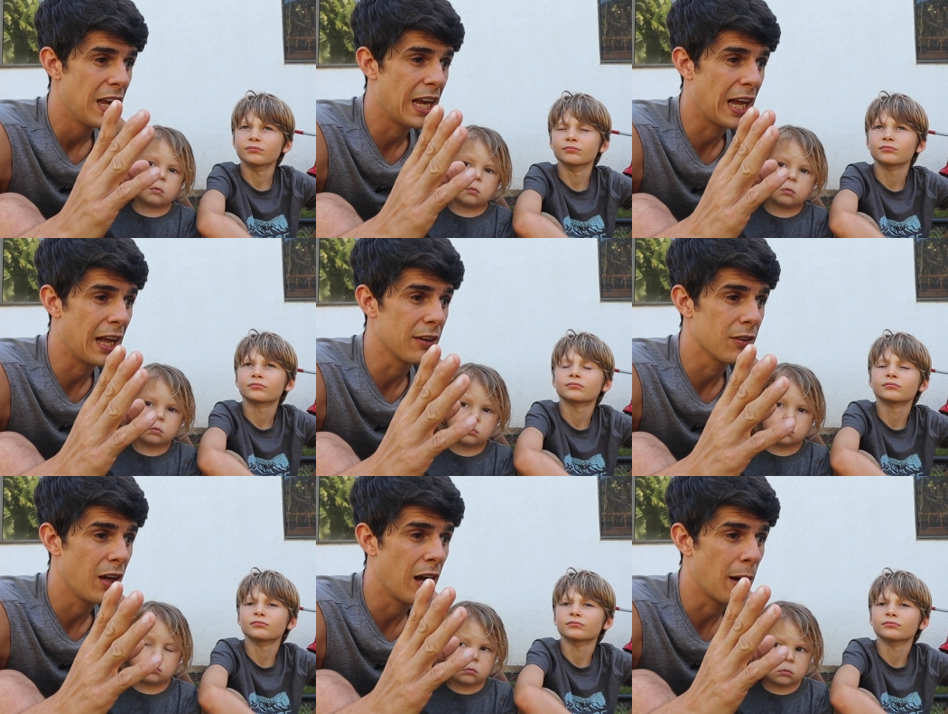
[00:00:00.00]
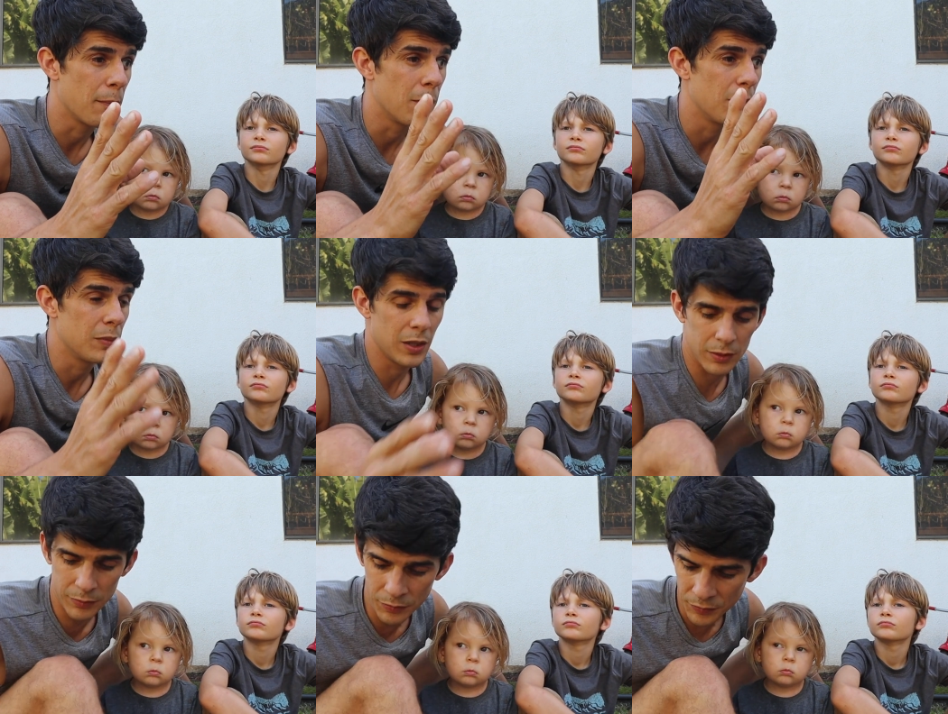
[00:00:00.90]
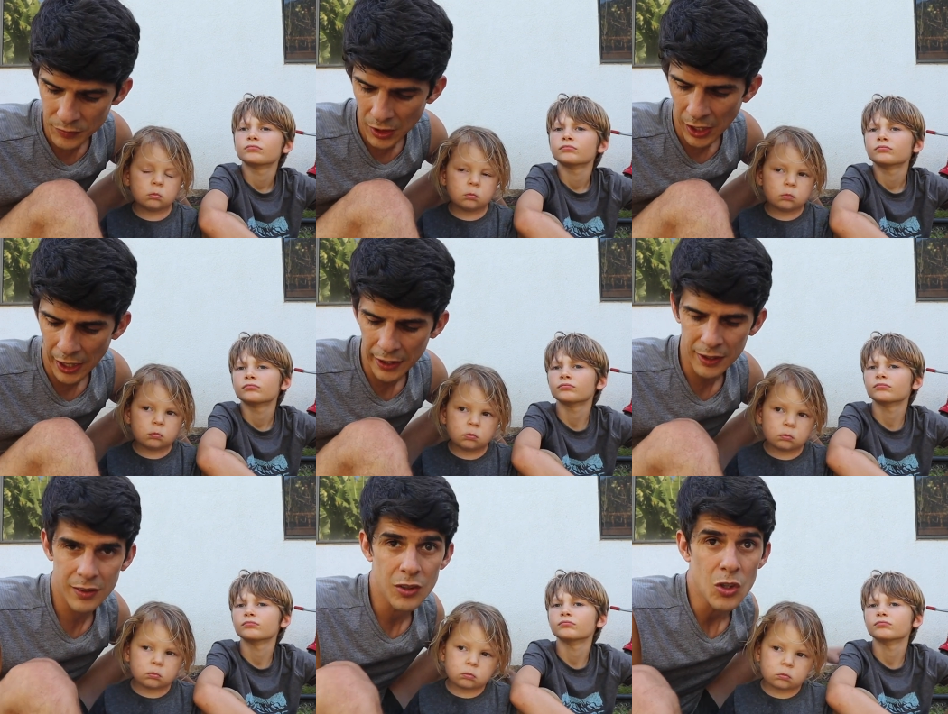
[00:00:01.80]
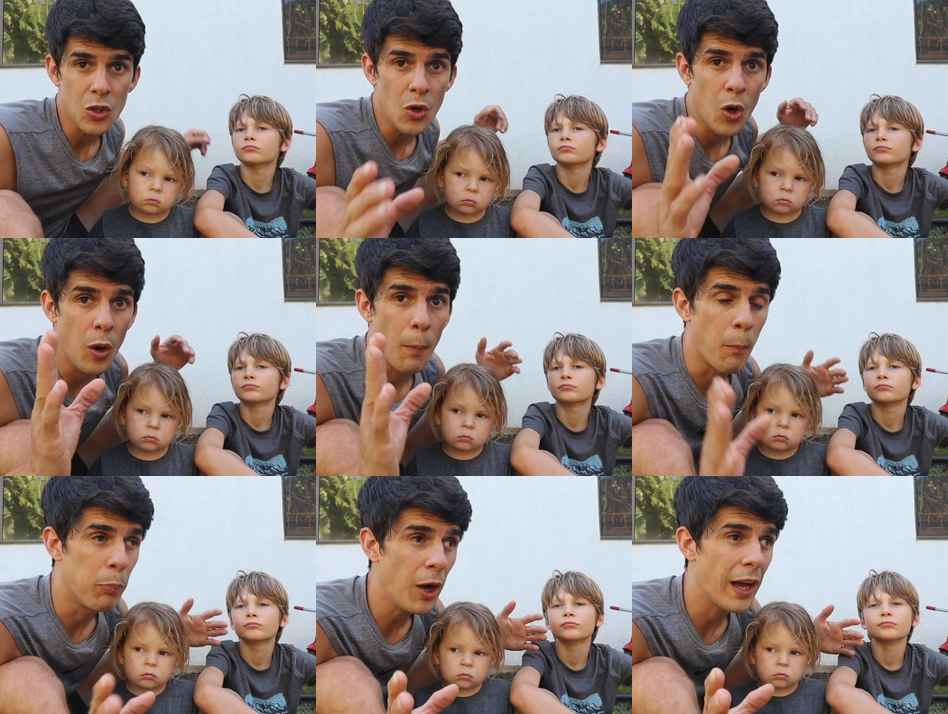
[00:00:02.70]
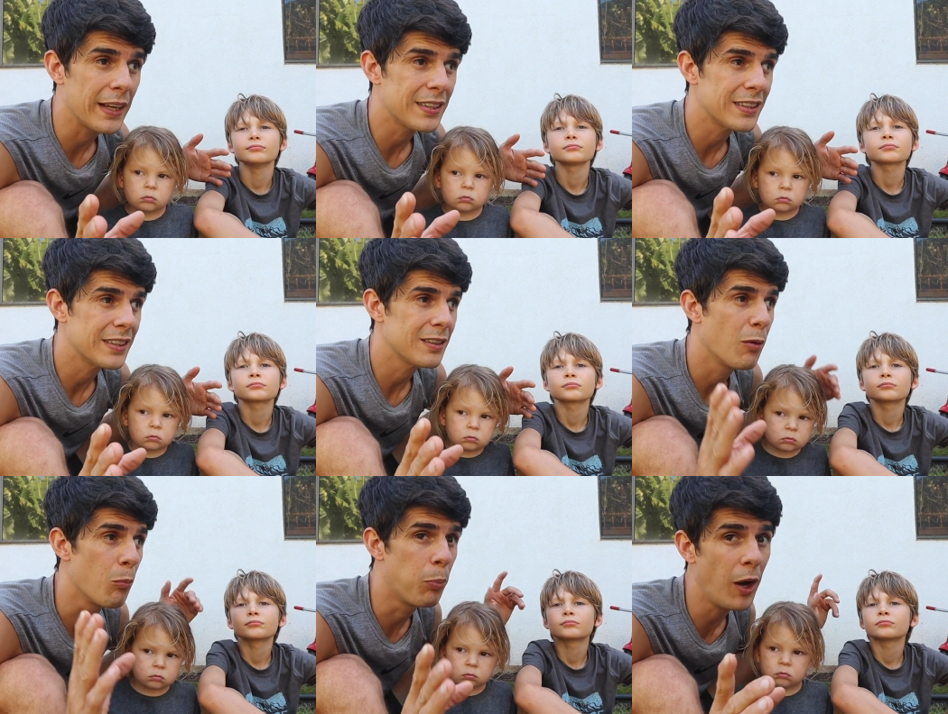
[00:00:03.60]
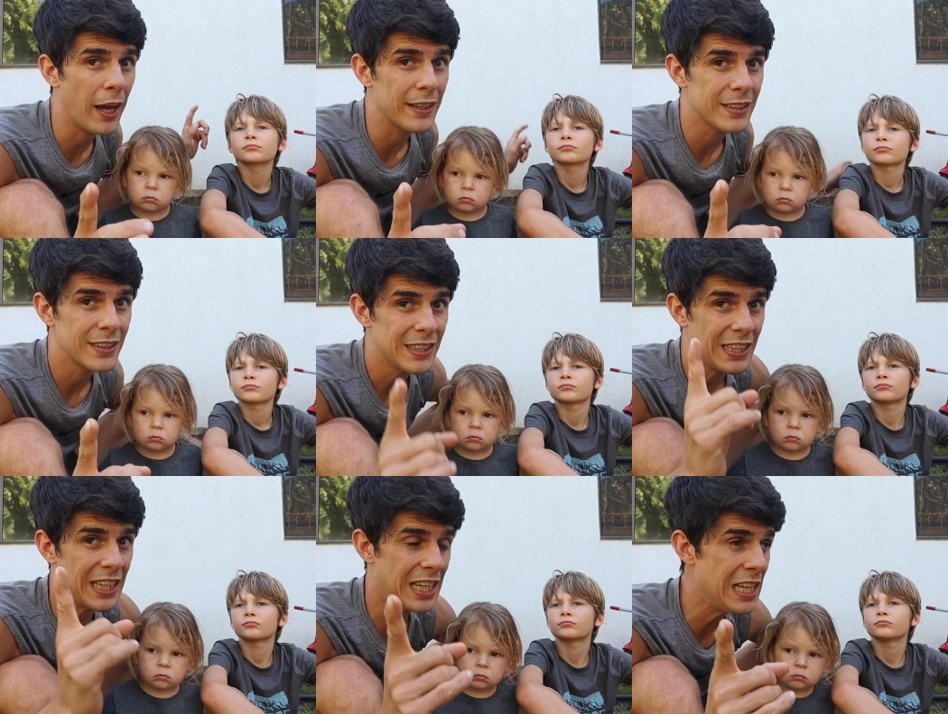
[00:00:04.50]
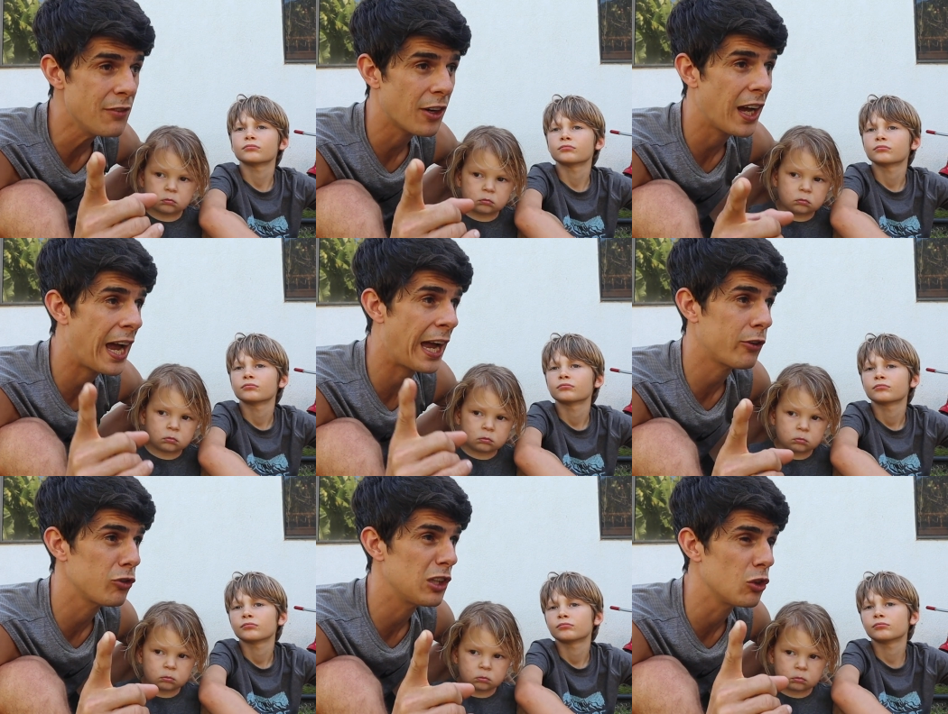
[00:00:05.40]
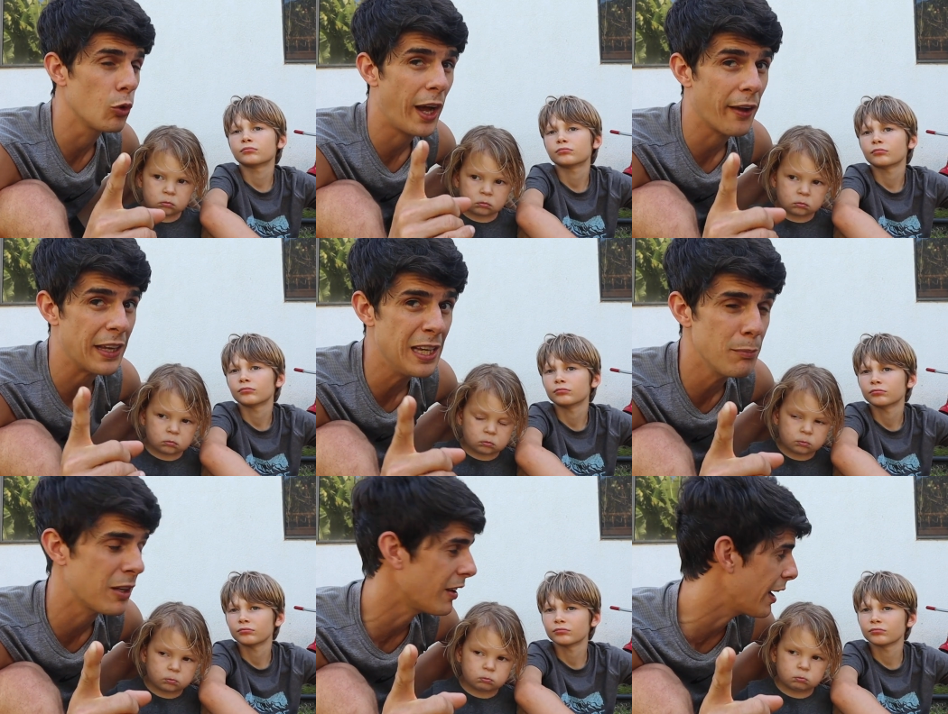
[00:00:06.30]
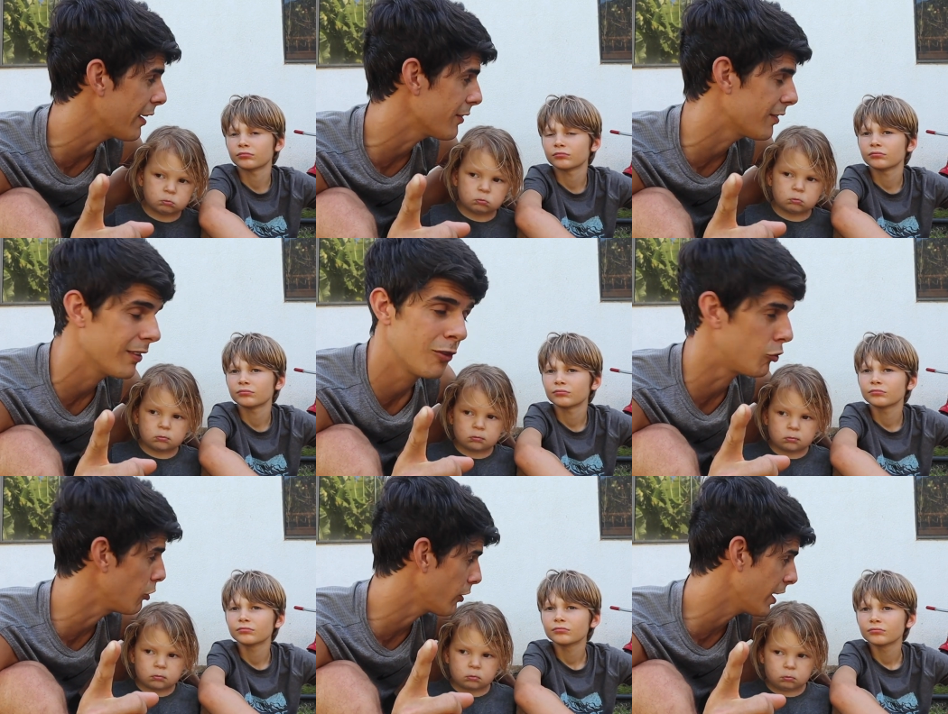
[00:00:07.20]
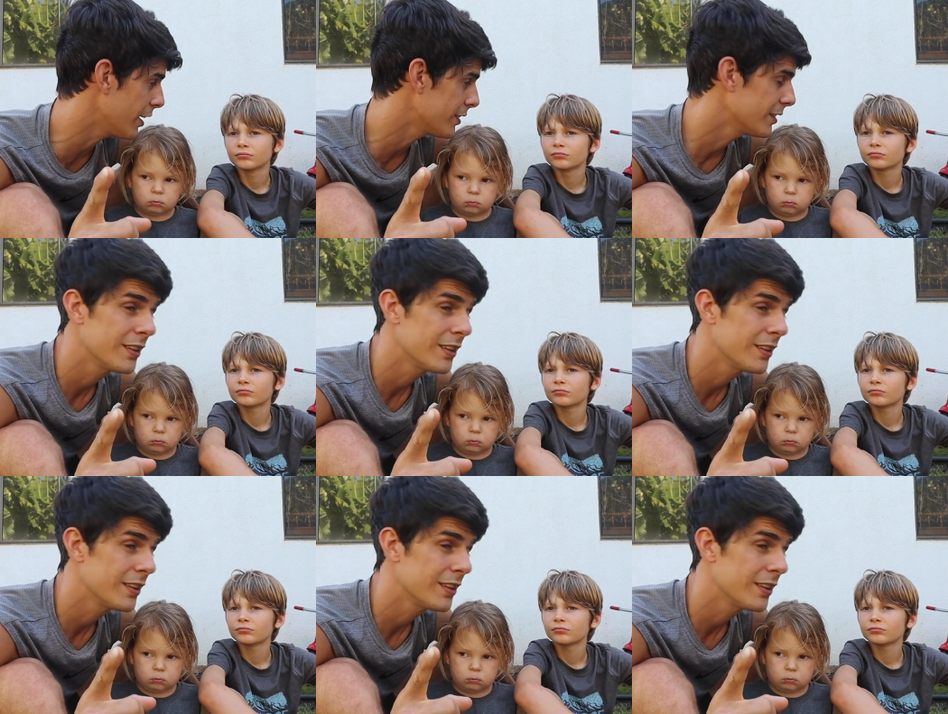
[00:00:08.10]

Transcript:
Speaker 1: And, um, uh, but, but, Kiva actually knew how to hypnotize. Did you know that?